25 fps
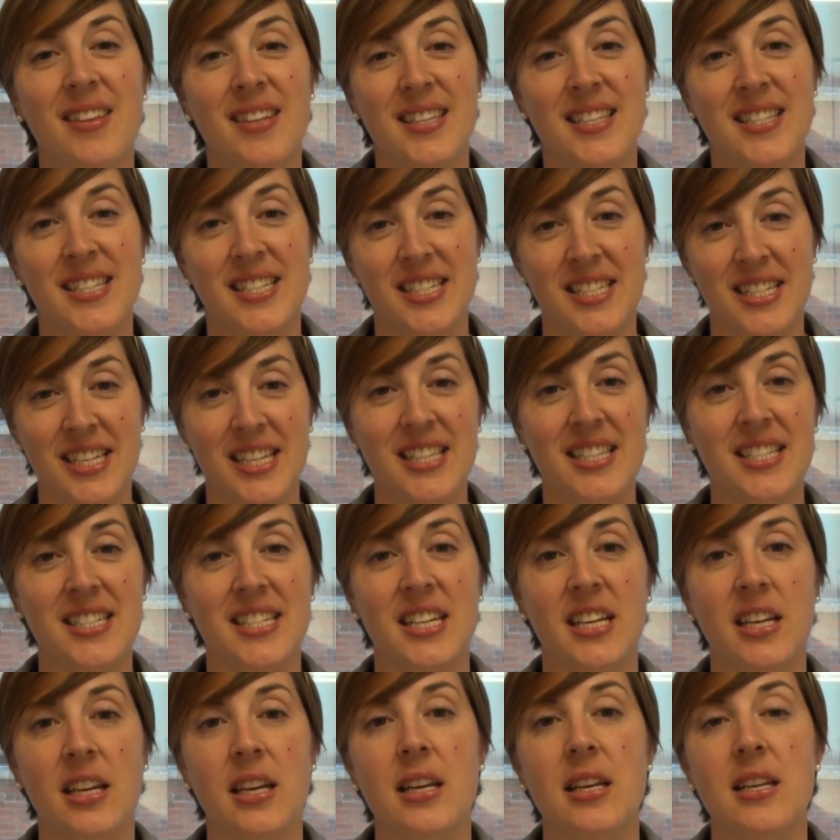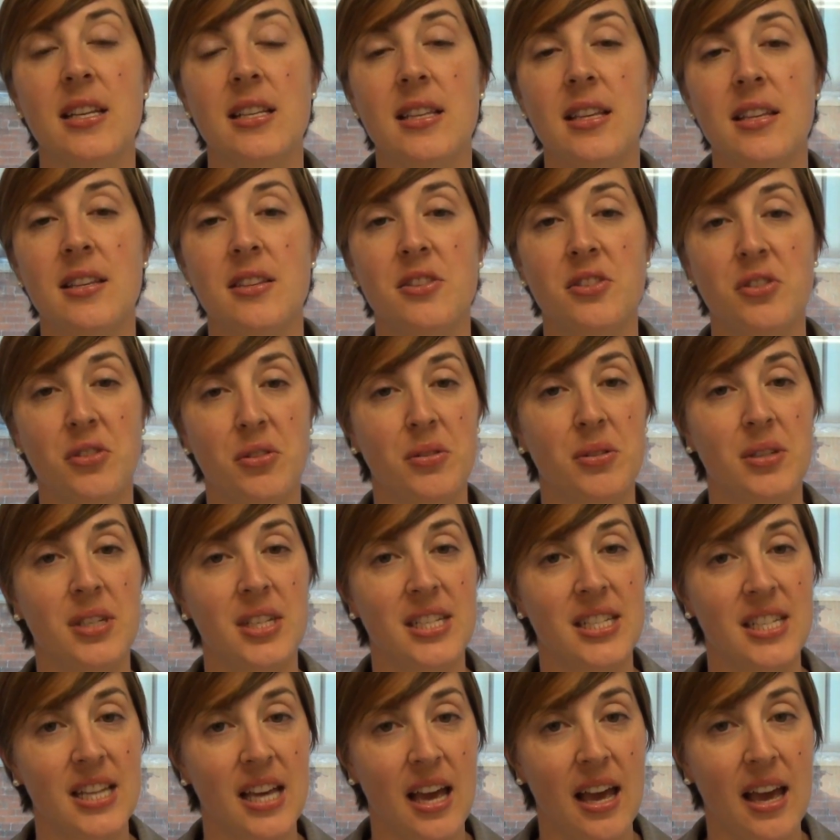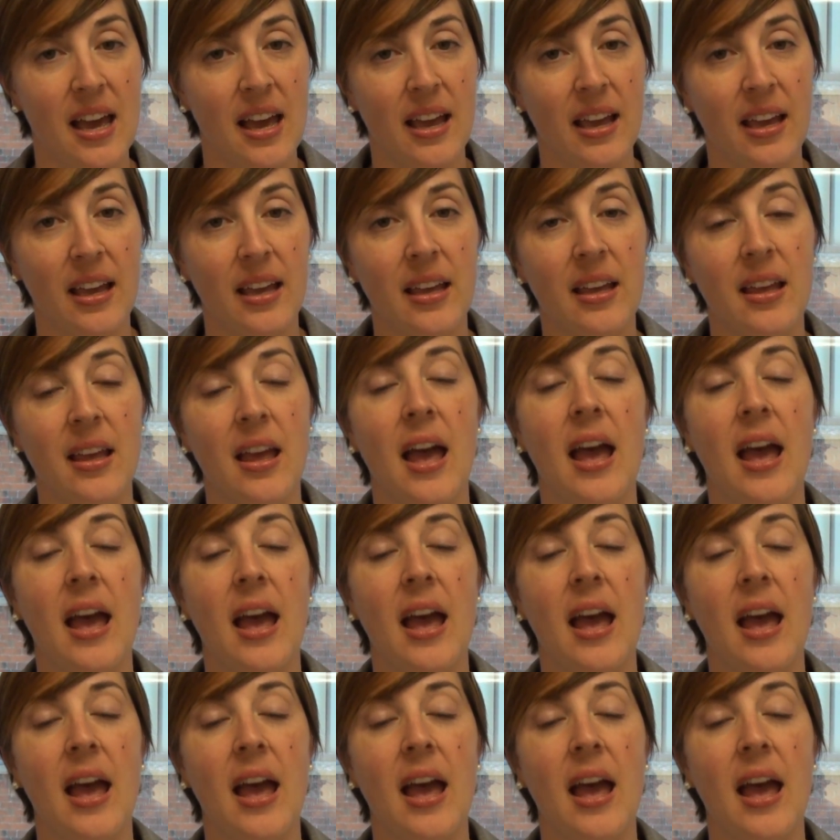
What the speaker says: this statistic is as true today